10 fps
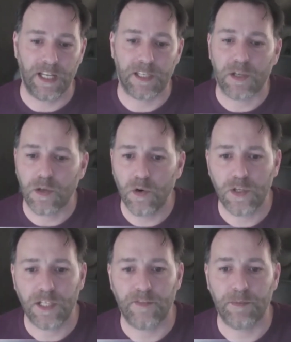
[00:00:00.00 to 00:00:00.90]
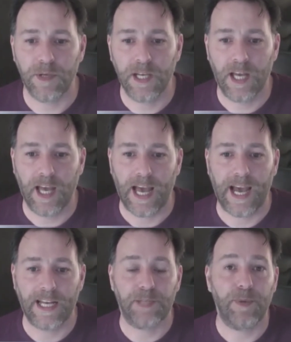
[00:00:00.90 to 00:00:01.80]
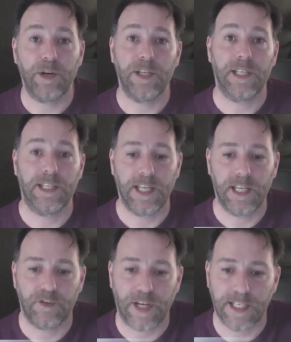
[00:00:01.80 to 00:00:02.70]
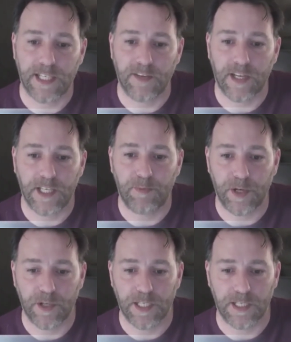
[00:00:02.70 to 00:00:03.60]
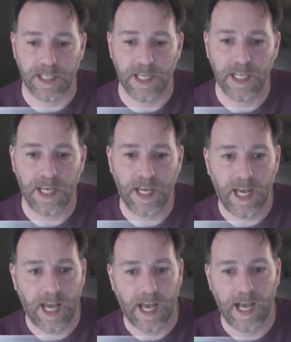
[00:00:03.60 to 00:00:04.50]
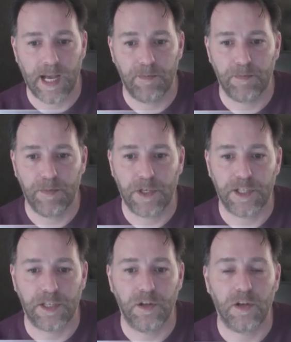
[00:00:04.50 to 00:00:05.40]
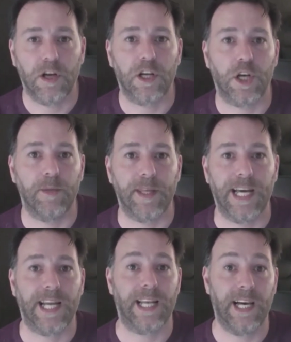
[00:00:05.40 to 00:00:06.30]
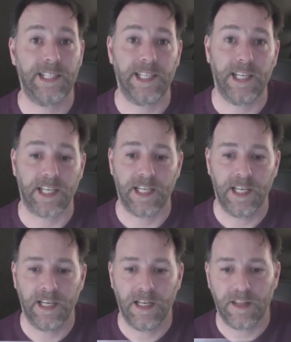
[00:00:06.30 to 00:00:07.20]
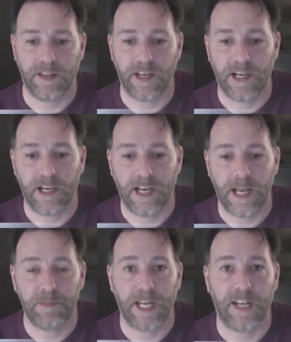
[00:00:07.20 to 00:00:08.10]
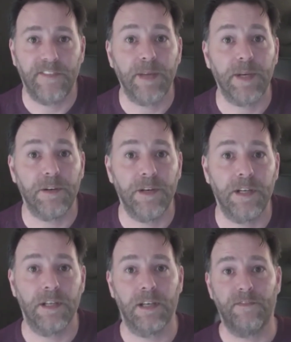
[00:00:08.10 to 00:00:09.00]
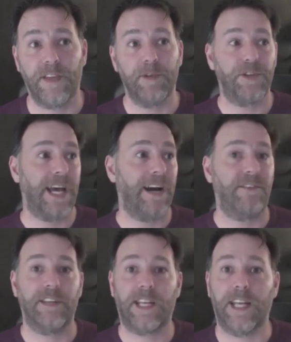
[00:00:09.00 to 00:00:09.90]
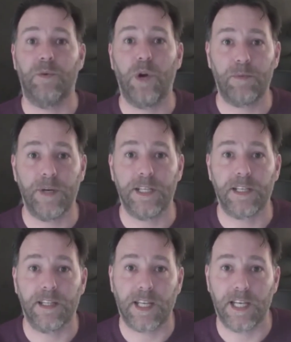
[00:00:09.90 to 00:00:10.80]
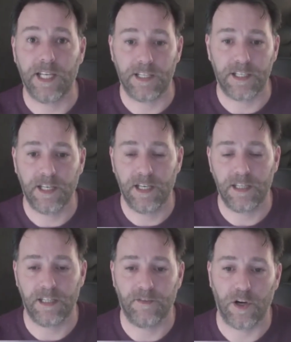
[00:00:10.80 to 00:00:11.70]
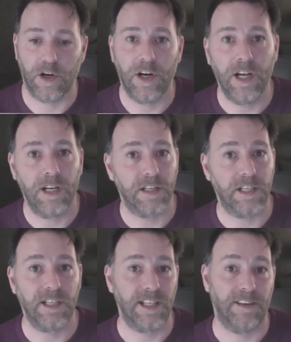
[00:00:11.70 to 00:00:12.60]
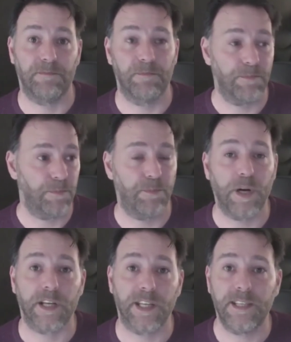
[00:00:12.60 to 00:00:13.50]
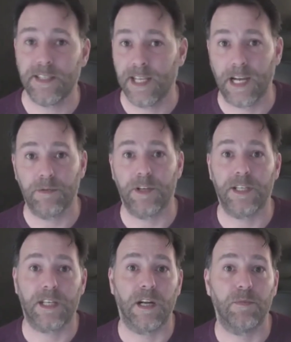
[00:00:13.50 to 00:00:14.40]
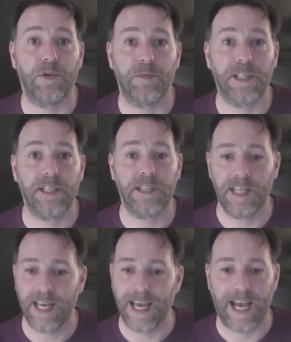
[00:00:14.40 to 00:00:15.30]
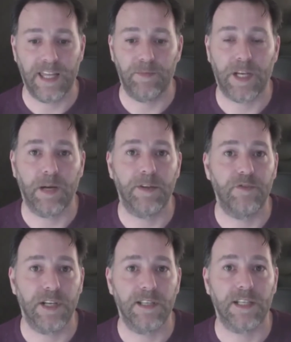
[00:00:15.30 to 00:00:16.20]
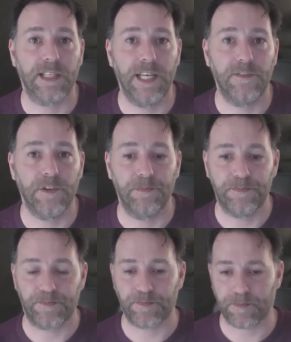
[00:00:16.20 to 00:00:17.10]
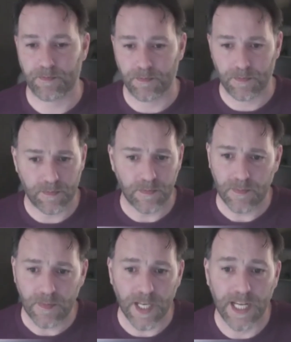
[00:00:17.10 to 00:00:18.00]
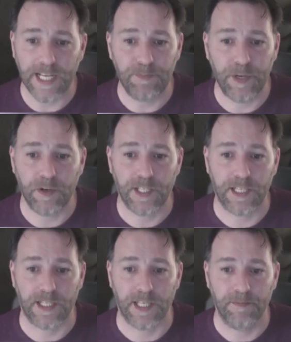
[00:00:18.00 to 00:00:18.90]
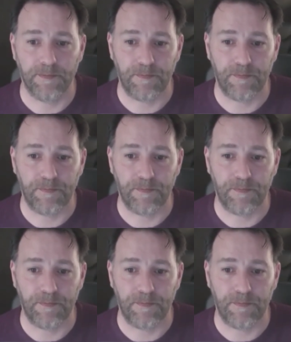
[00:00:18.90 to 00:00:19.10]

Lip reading: There's loads of them, and it's brilliant to see. You're right, Stephen, it is brilliant to see, because there's no longer going to be that glass ceiling that kind of females have in the kind of workplace and the careers that they've got. They're just saying, bugger this, I'm going to start my own business, and they're becoming really successful. And it is brilliant to see.